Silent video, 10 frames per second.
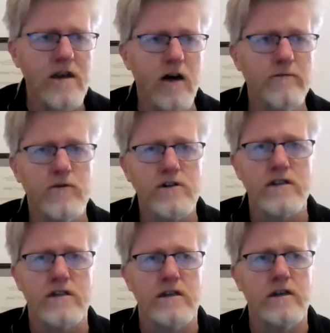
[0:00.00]

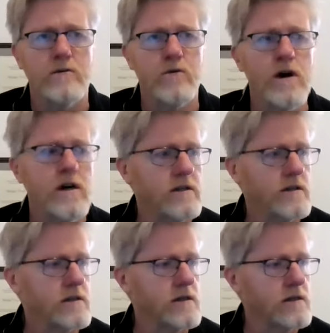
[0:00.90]
unfortunately, it
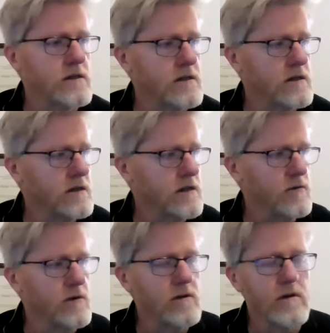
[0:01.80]
was,
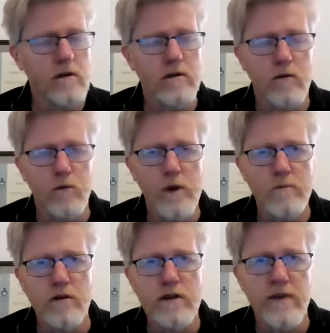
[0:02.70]
we
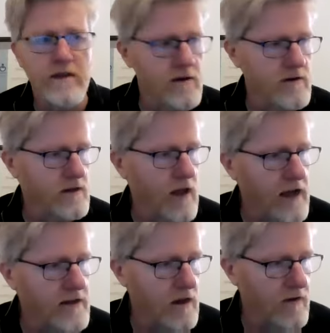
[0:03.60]
believe that there's
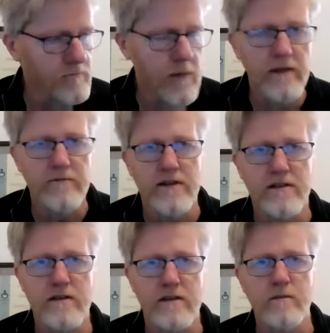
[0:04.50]
lots of
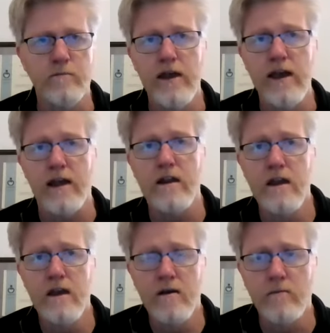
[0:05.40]
benefits to the plant,
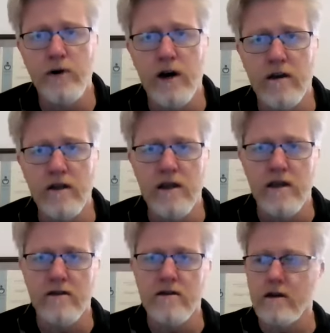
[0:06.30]
but
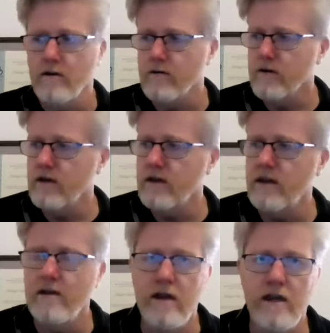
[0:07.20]

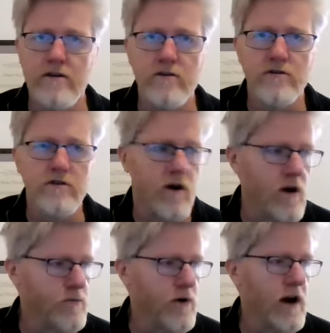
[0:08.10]
it hinders
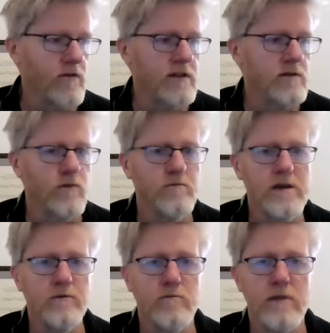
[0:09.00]
our progress when
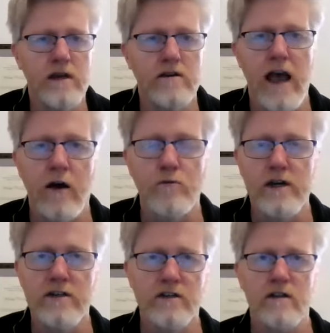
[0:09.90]
people make
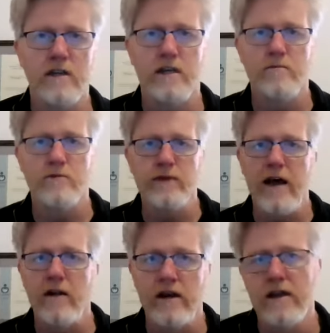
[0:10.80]
outrageous claims
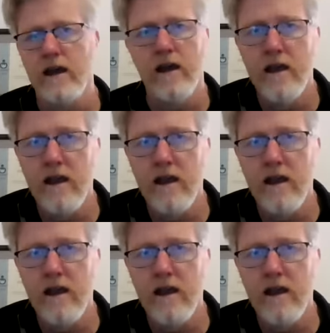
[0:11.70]
without any